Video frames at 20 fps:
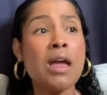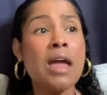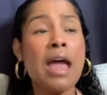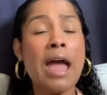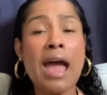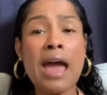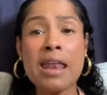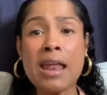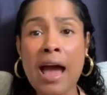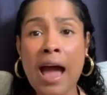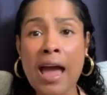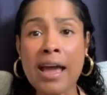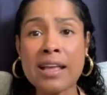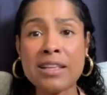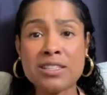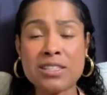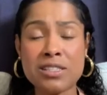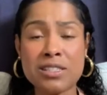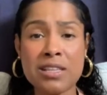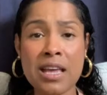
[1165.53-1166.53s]
and I can
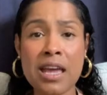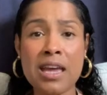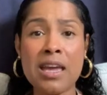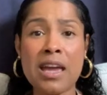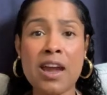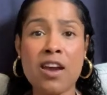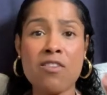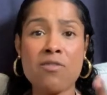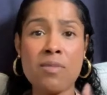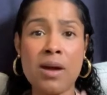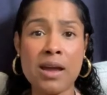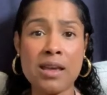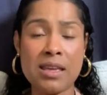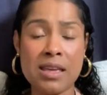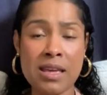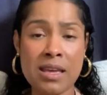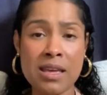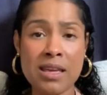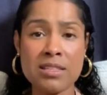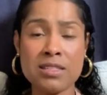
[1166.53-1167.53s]
just take care of my
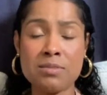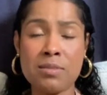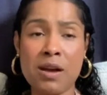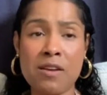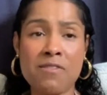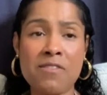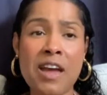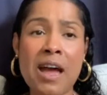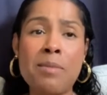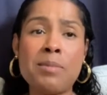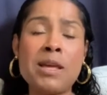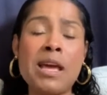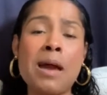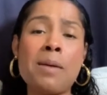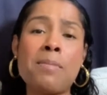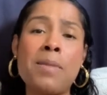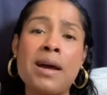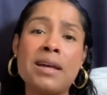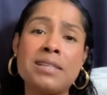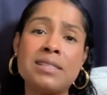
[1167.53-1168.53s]
kids and my family and
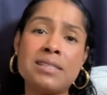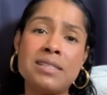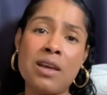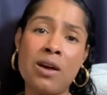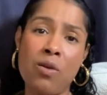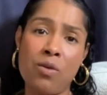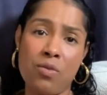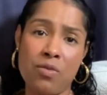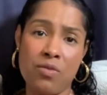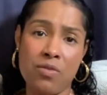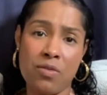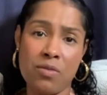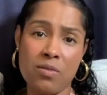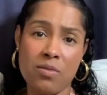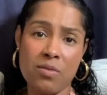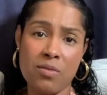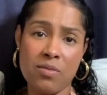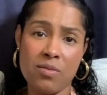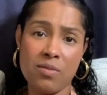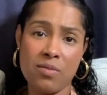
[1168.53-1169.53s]
myself.
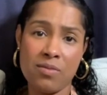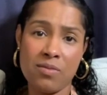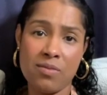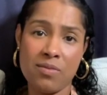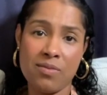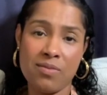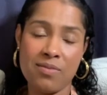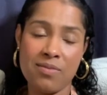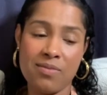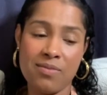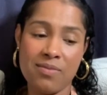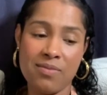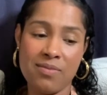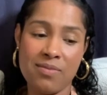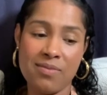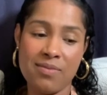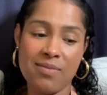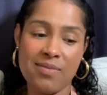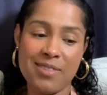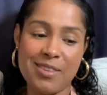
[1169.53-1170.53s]

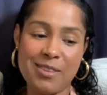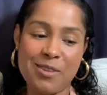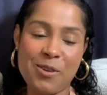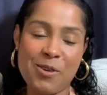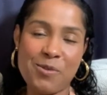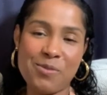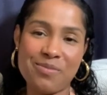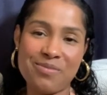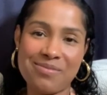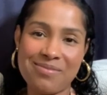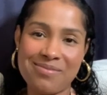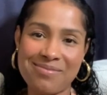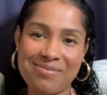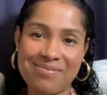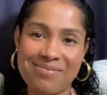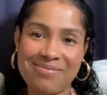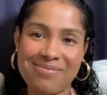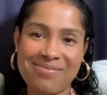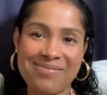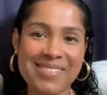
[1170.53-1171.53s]
So,
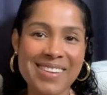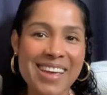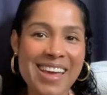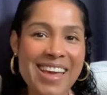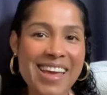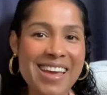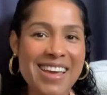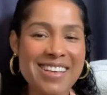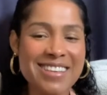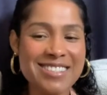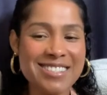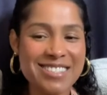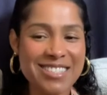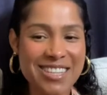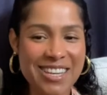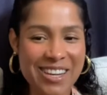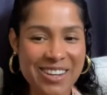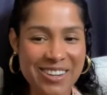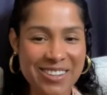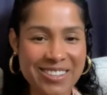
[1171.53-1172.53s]

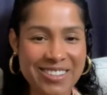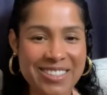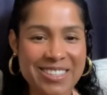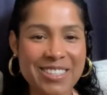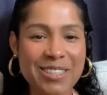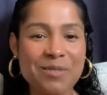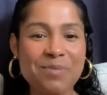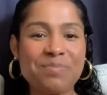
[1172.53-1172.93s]
cheers